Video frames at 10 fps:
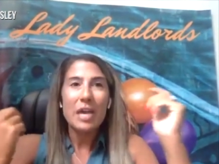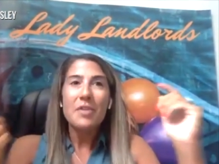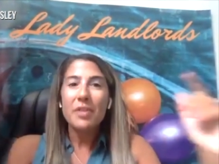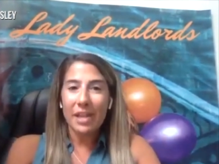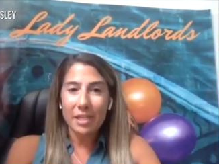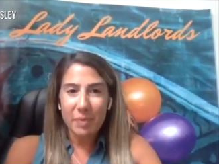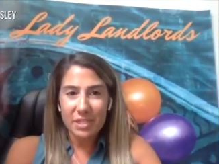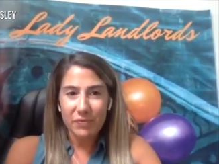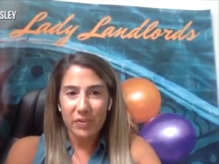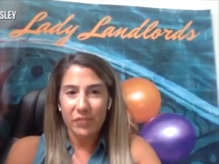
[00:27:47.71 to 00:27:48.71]
the next piece
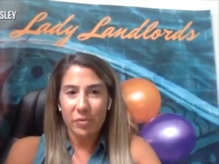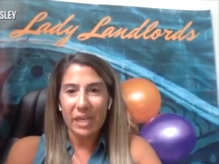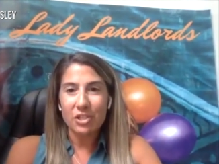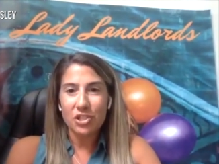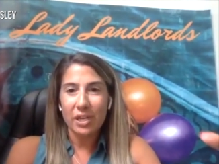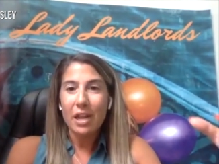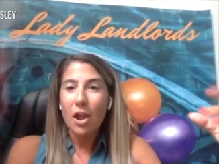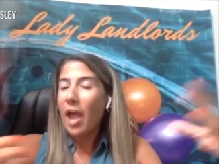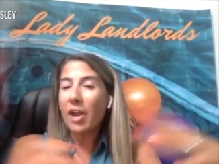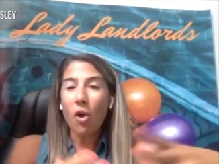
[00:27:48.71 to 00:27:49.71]
of information
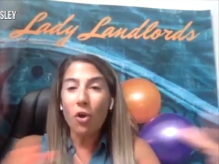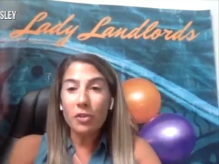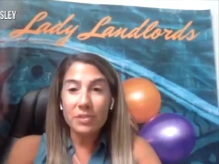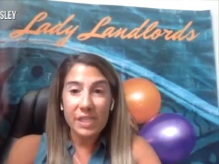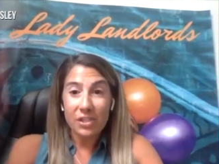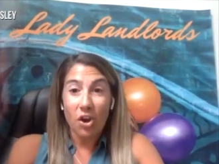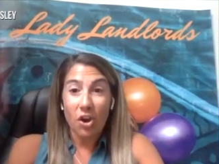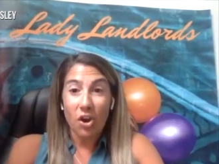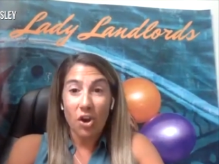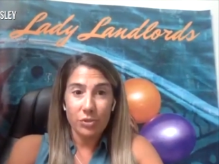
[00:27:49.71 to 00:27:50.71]
and all those things
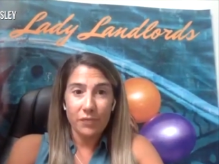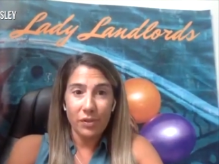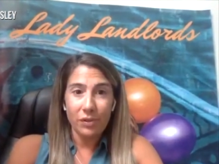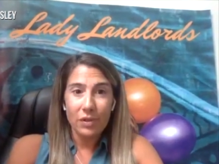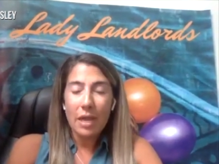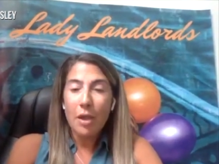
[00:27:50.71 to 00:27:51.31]
are useful